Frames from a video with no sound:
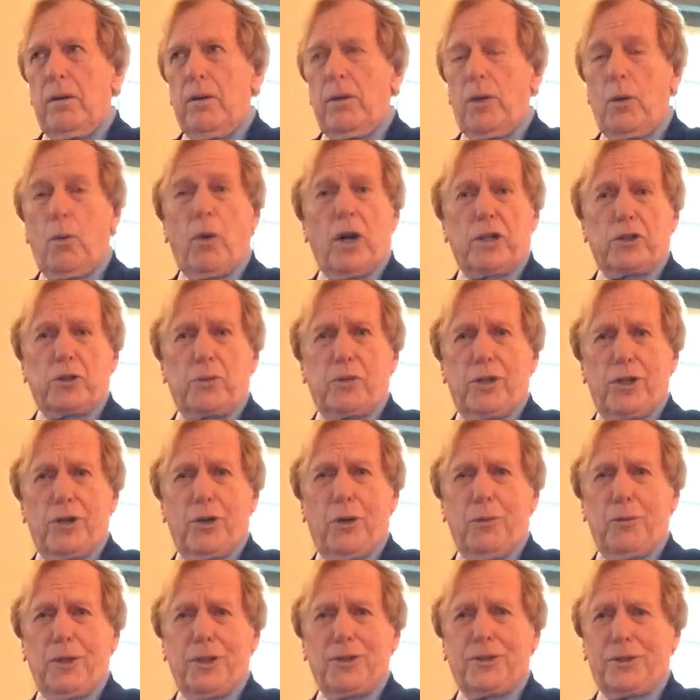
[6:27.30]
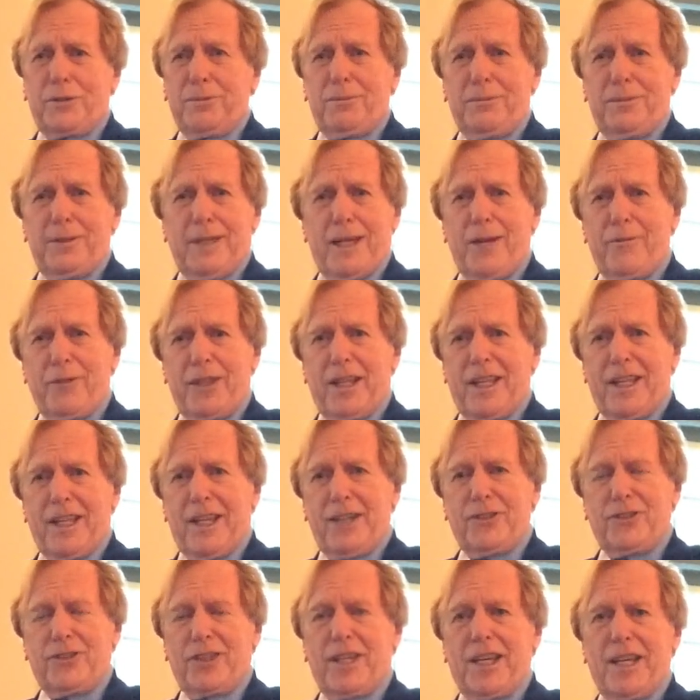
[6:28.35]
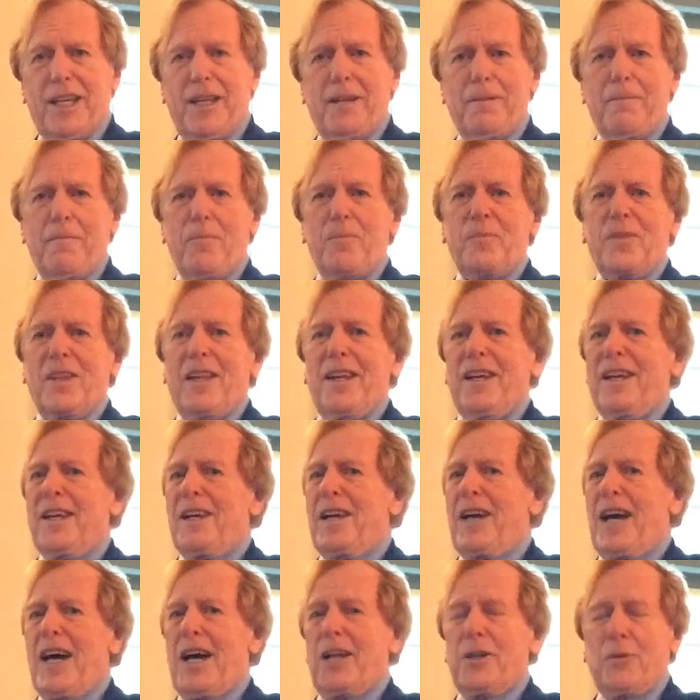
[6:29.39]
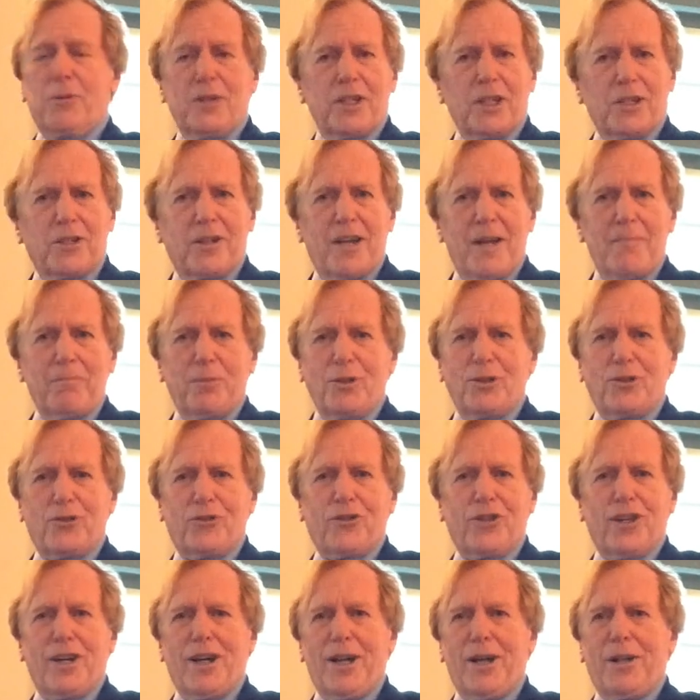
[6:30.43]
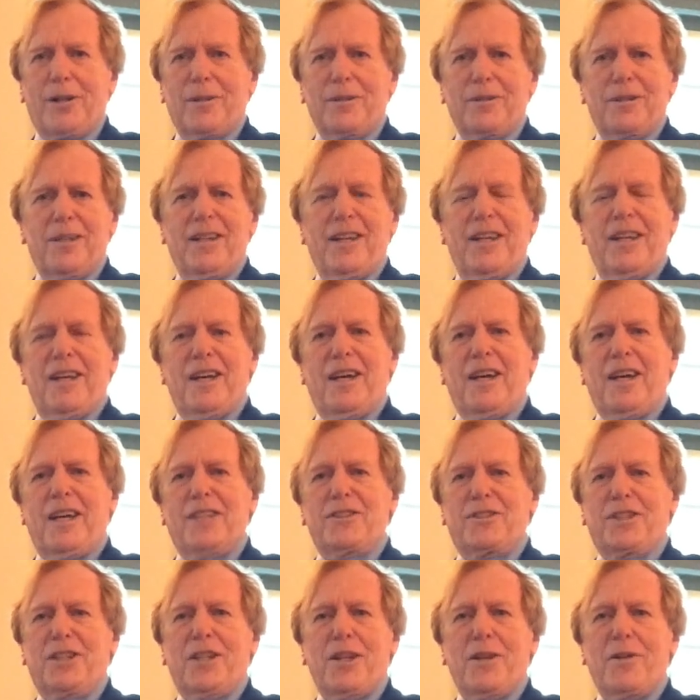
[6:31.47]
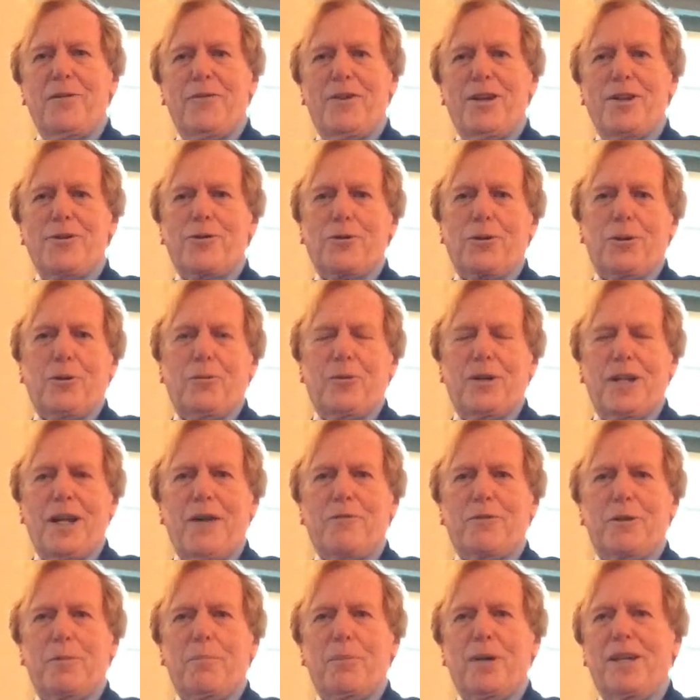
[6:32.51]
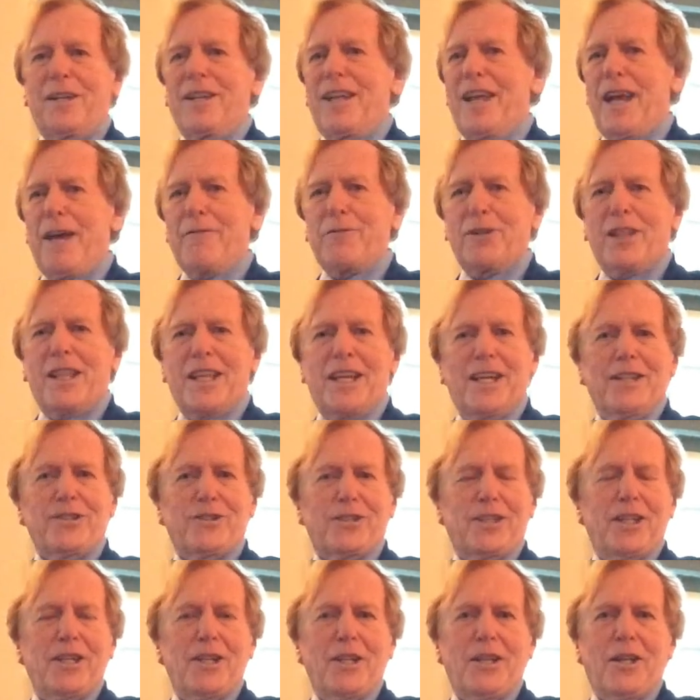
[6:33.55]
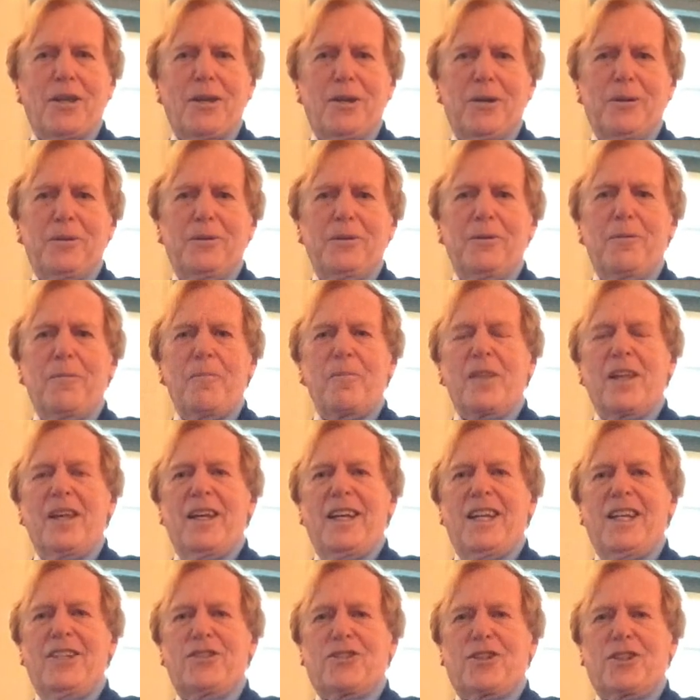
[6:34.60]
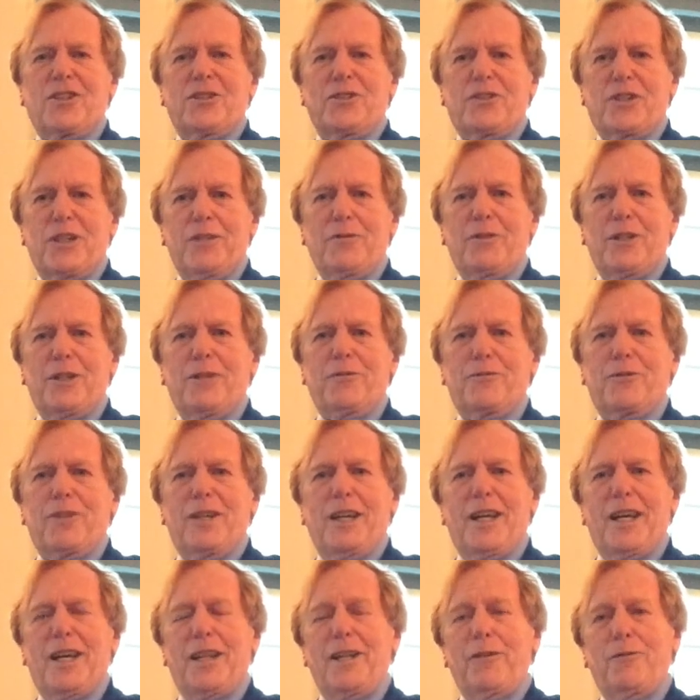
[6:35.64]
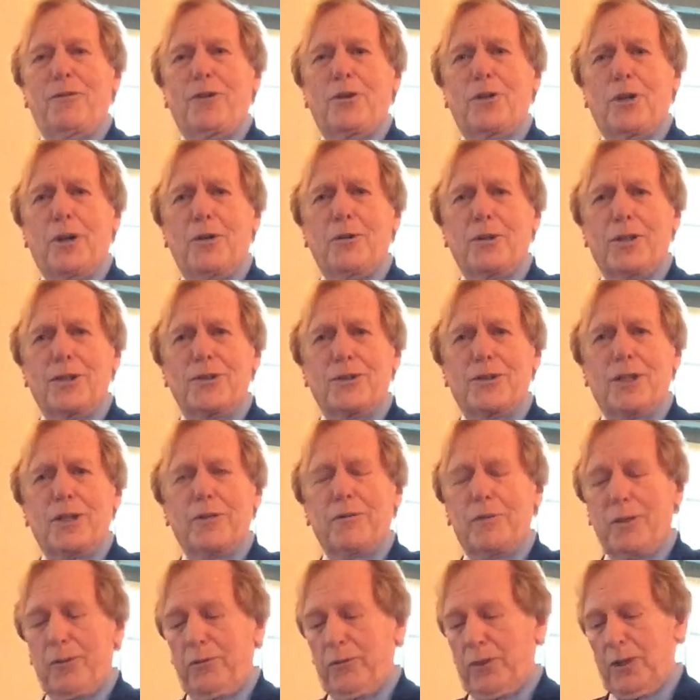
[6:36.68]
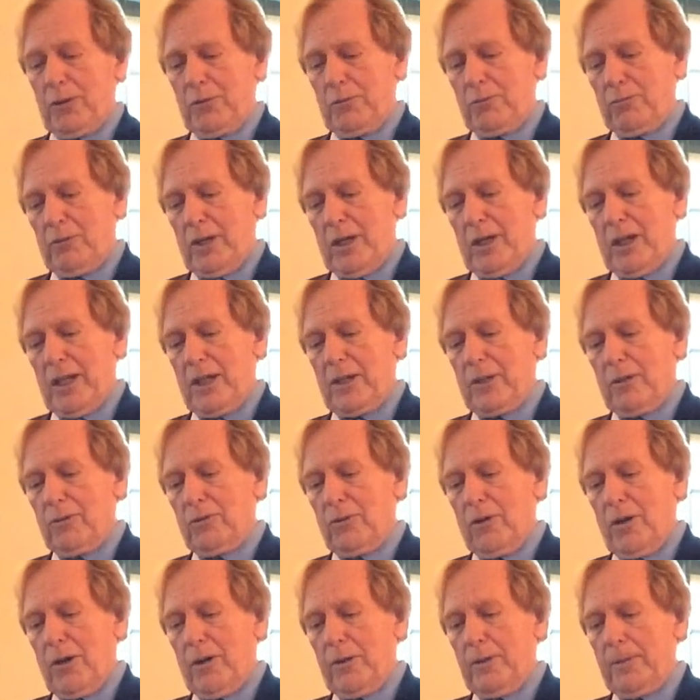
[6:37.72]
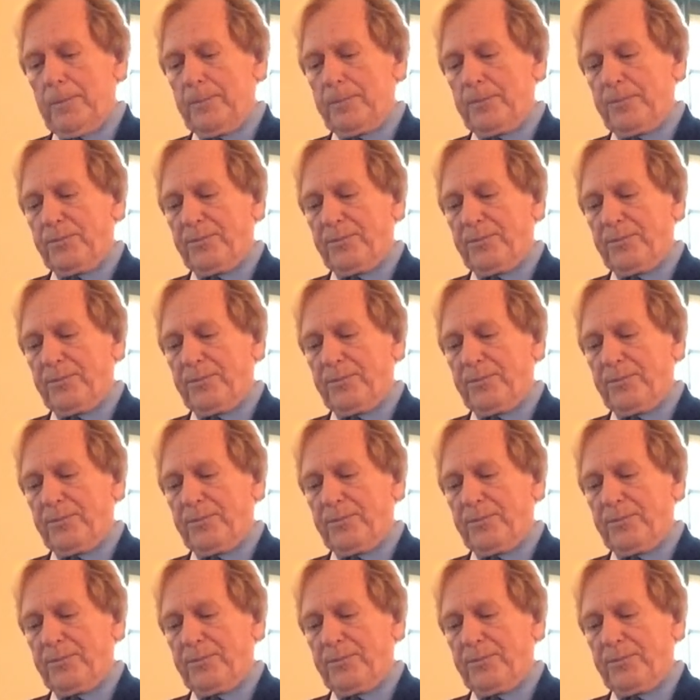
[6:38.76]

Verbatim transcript: The watchword always everything I say, I don't want to cramp your style as an individual or whatever, but everything I say to you is conservative, and if you go conservative, you'll rarely go wrong.